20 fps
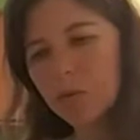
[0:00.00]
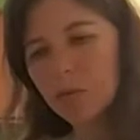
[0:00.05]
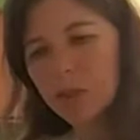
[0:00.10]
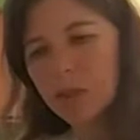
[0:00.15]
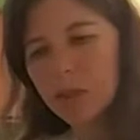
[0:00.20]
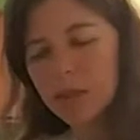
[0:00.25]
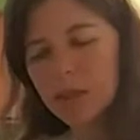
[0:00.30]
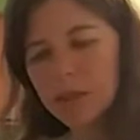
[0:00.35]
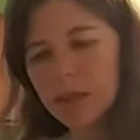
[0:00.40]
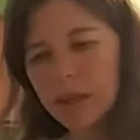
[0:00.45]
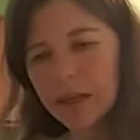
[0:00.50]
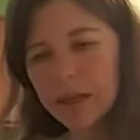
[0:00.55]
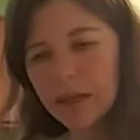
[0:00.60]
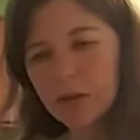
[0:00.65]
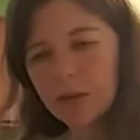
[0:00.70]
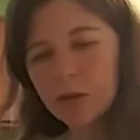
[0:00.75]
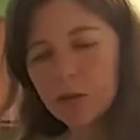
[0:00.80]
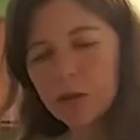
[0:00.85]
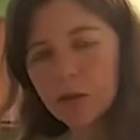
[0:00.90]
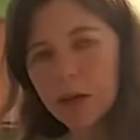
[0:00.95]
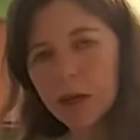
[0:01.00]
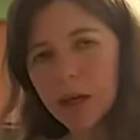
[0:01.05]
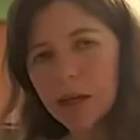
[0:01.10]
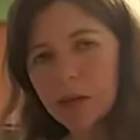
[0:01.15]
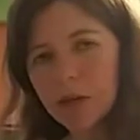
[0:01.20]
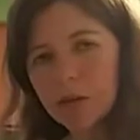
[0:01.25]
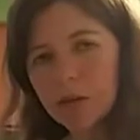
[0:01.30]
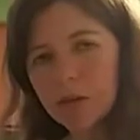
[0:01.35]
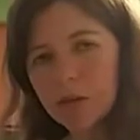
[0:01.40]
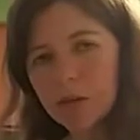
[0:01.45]
was that you
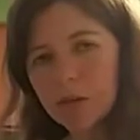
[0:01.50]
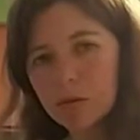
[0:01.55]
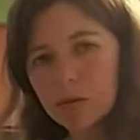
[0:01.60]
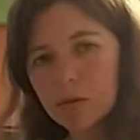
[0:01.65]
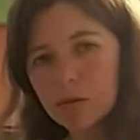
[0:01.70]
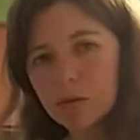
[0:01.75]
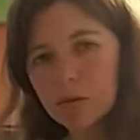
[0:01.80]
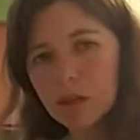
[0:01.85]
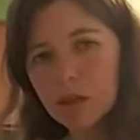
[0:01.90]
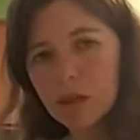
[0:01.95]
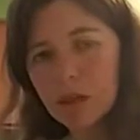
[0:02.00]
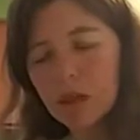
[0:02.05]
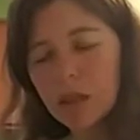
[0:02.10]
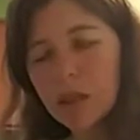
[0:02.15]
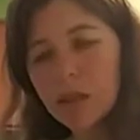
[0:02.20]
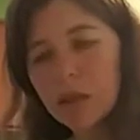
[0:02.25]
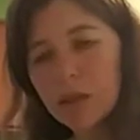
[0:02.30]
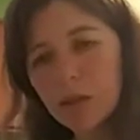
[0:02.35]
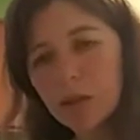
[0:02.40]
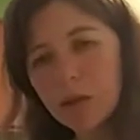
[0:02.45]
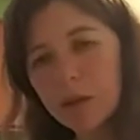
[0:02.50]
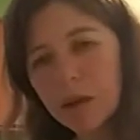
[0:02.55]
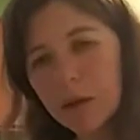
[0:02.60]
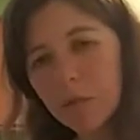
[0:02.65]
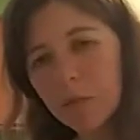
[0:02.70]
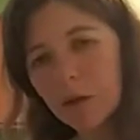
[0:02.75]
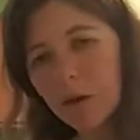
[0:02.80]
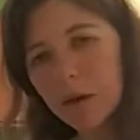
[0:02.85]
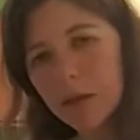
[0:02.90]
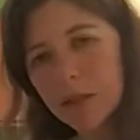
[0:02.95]
try to show
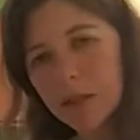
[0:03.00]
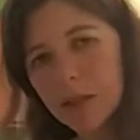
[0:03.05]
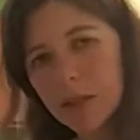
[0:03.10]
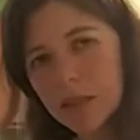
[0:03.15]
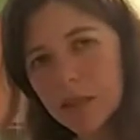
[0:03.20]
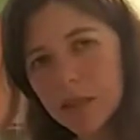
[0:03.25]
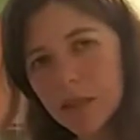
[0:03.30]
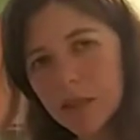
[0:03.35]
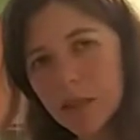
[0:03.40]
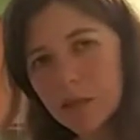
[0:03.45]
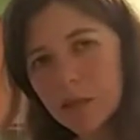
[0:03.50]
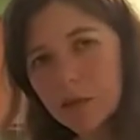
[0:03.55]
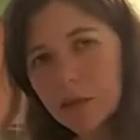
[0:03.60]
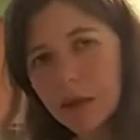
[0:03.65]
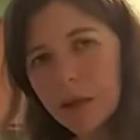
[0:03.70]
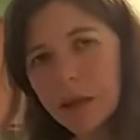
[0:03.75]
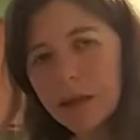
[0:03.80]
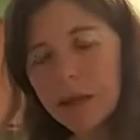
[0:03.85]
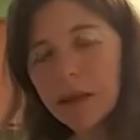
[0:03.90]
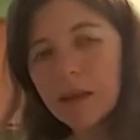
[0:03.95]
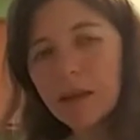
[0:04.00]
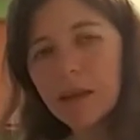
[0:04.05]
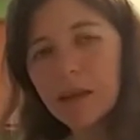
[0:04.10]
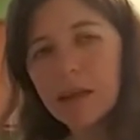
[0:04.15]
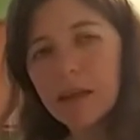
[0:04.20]
that process a little bit.